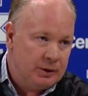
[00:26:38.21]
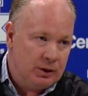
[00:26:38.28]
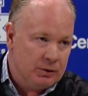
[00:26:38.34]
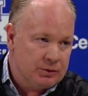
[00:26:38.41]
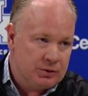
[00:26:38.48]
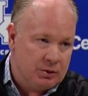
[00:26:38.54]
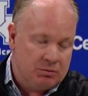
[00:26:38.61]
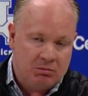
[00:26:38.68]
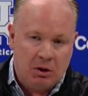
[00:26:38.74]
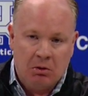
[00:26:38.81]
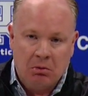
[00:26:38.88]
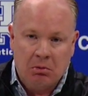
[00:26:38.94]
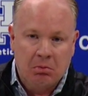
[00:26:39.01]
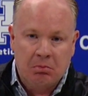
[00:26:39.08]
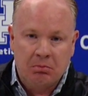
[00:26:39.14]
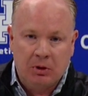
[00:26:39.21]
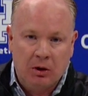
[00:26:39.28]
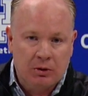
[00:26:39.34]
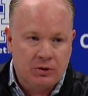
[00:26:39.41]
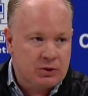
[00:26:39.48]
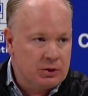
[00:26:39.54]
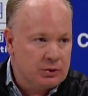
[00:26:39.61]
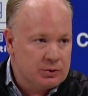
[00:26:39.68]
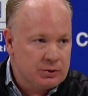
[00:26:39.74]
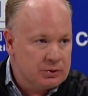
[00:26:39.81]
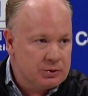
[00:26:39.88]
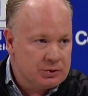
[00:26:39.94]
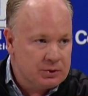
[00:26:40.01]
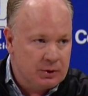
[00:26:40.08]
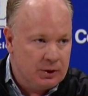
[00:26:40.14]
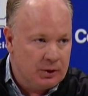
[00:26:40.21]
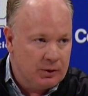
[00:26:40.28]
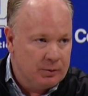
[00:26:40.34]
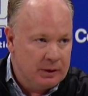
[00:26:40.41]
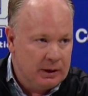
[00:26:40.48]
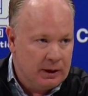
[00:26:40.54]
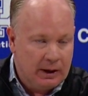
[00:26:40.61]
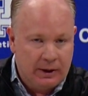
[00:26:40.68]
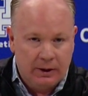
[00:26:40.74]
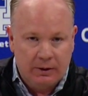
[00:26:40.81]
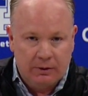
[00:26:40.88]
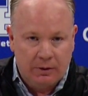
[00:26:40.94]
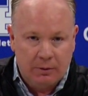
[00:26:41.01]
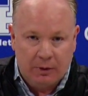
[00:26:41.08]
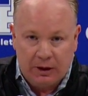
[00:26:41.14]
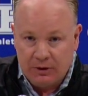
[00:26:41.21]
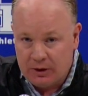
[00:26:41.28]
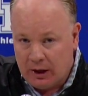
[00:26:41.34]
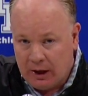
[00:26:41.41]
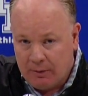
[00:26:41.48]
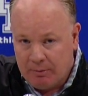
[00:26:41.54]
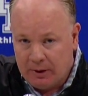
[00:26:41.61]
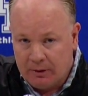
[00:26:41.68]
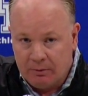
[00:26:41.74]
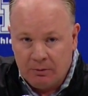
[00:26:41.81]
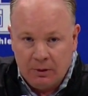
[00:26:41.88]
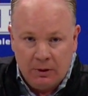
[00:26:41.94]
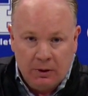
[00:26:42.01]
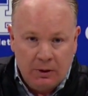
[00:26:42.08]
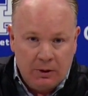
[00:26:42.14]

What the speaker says: You know, so no excuses. You know what I mean? I didn't do my job, and,